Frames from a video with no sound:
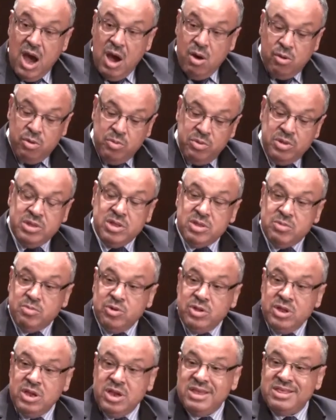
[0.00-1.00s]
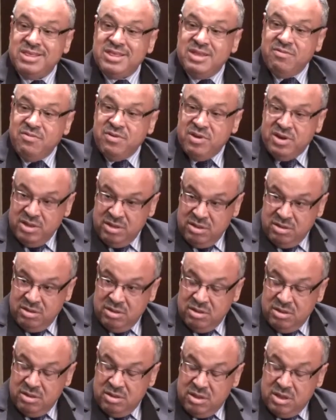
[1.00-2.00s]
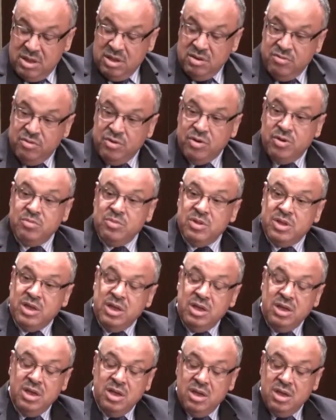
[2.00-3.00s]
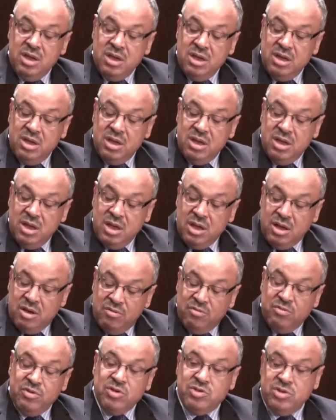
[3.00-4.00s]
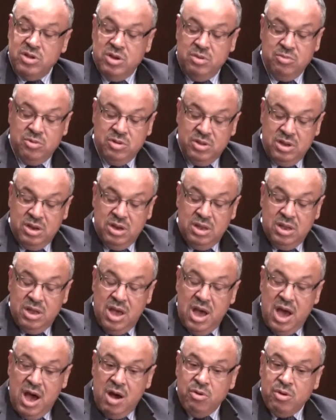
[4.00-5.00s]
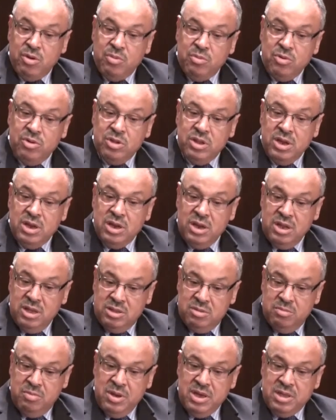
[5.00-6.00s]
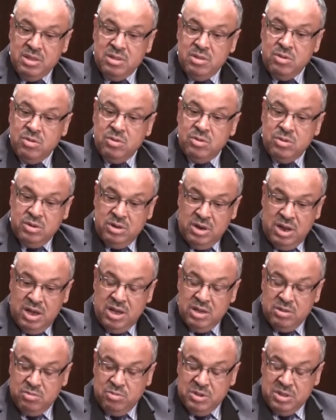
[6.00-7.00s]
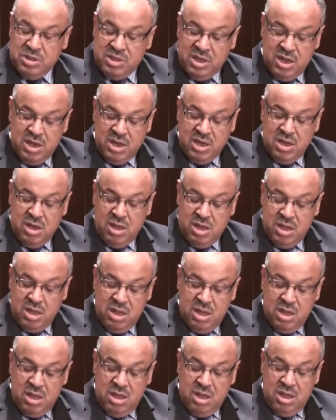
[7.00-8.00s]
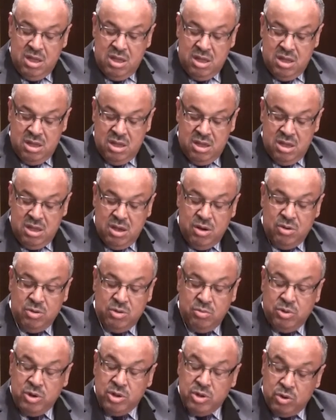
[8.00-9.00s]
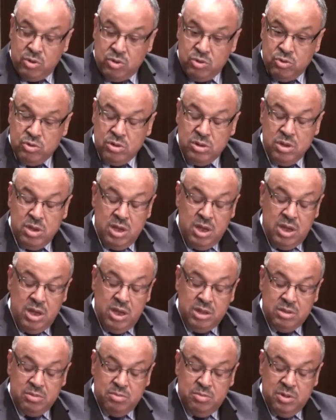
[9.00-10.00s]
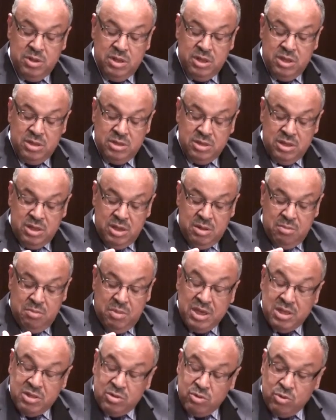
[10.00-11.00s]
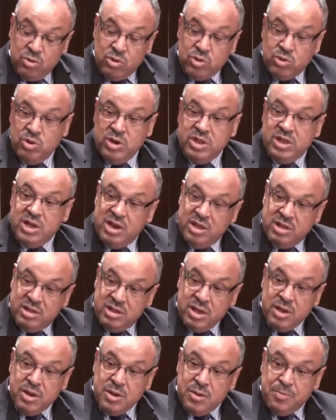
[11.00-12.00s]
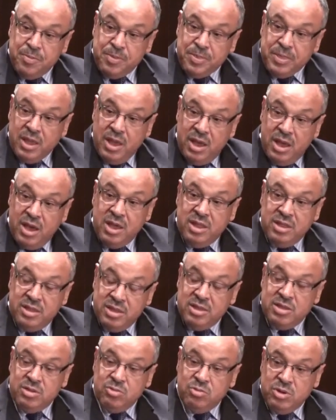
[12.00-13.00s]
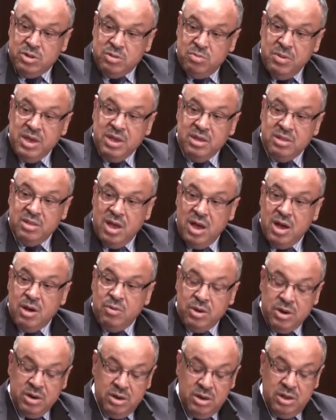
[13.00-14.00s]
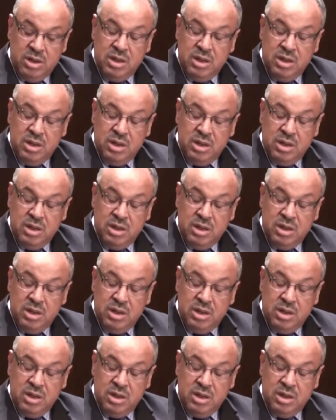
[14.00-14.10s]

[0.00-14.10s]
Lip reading: Our business model is different from the conventional model. Our model is based on, as we say, on brotherhood, is based on solidarity, and this is what makes our